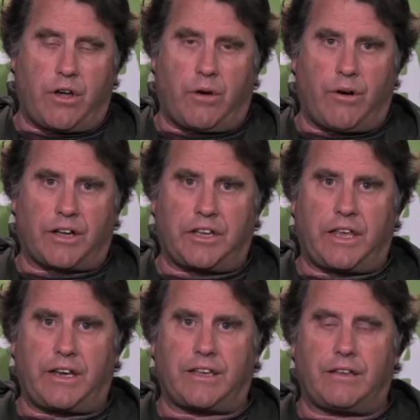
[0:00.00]
Norwalk,
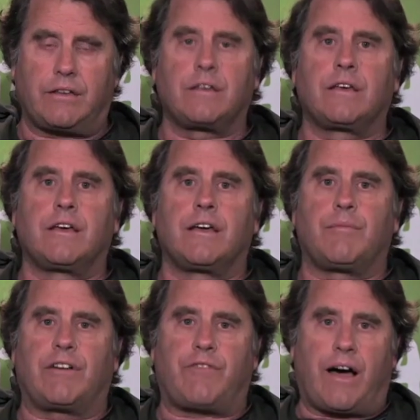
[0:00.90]
Connecticut.
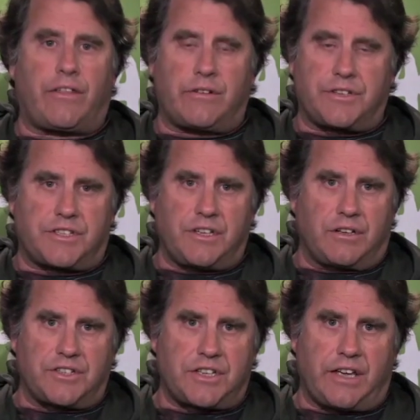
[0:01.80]
My father is
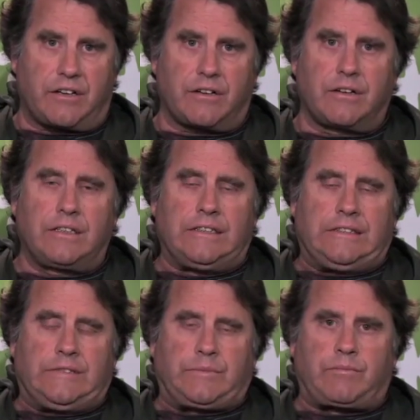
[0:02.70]
still a sailor
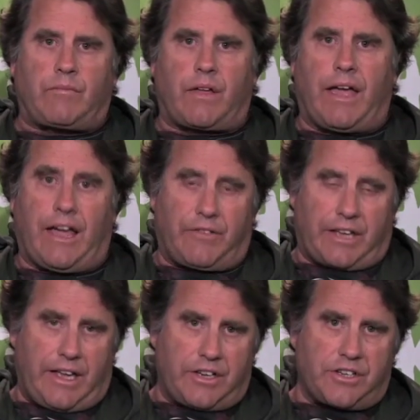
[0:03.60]

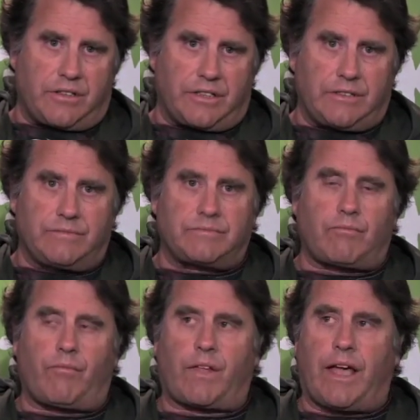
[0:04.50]
advocationally.
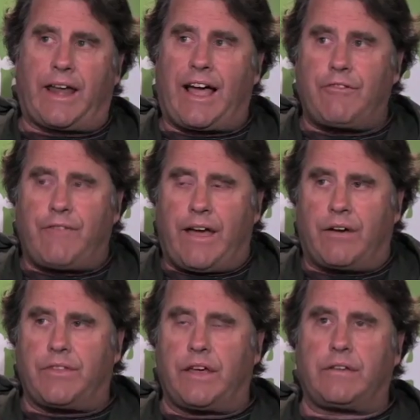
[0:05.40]
And I
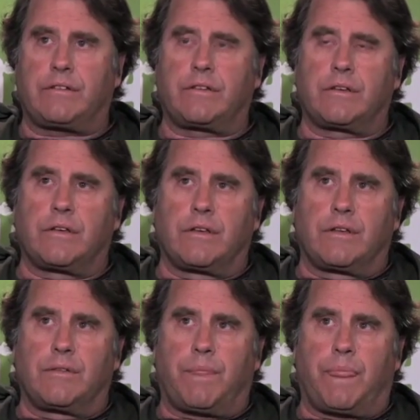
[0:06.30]
found that
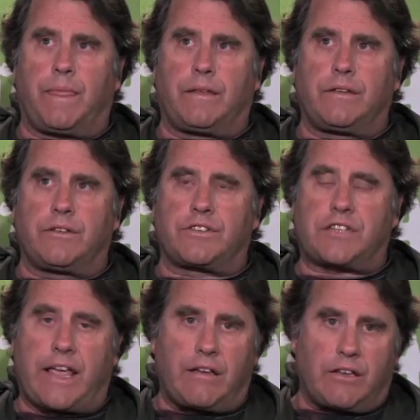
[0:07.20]

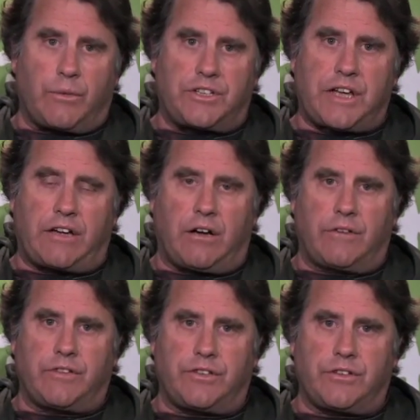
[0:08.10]
sailing, which I
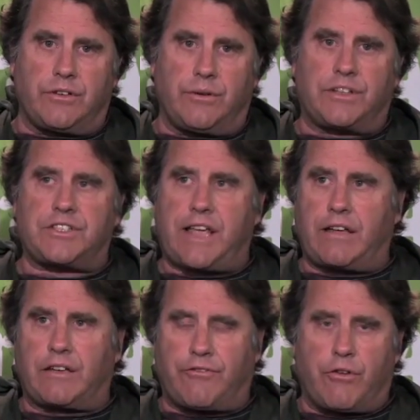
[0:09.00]
love to do, and
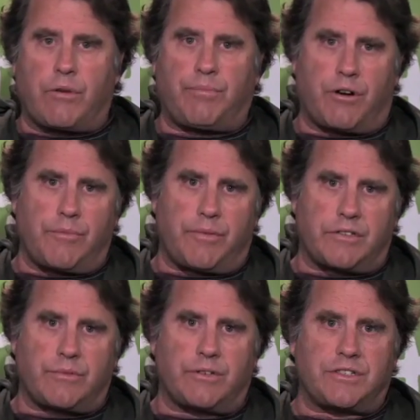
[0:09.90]
sailing for a
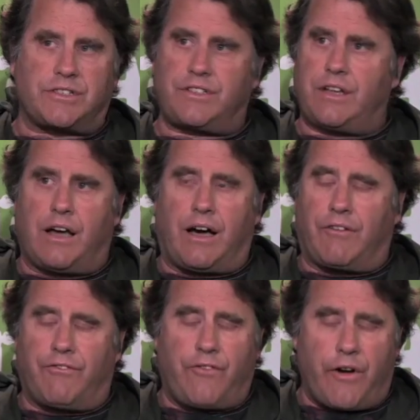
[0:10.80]
purpose was
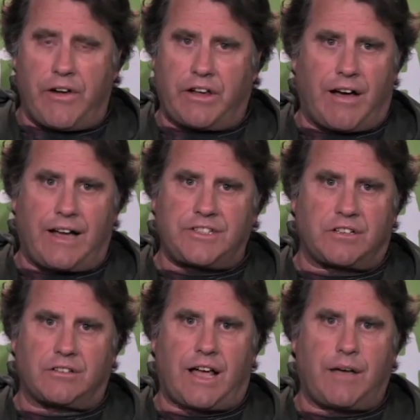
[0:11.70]
a very
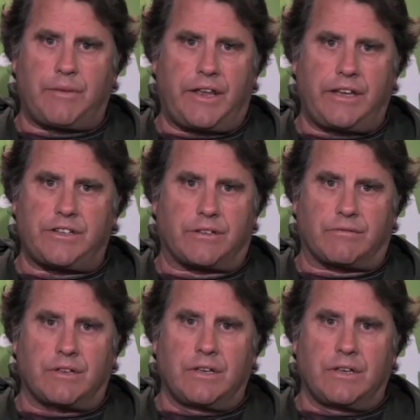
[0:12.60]
logical combination.